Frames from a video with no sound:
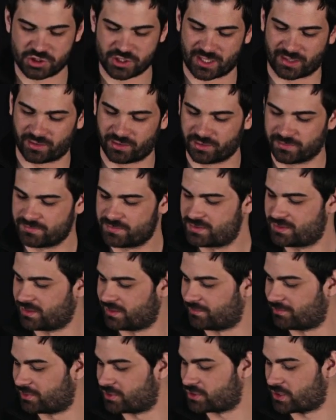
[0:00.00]
cherubs
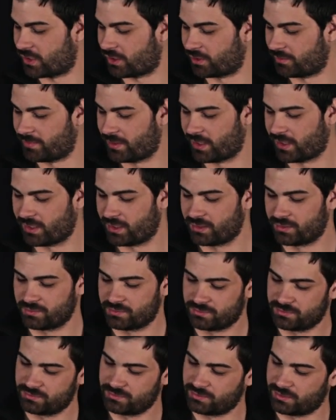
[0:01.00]
and a bunch of arm hair.
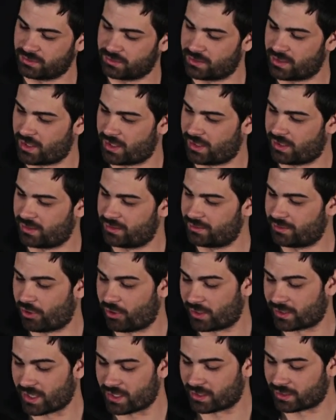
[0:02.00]
And
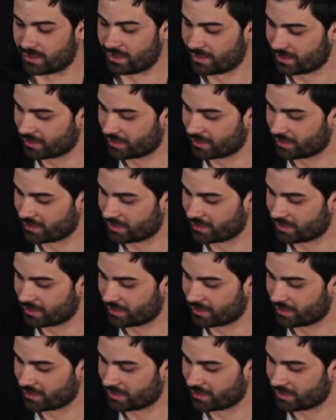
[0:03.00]
I got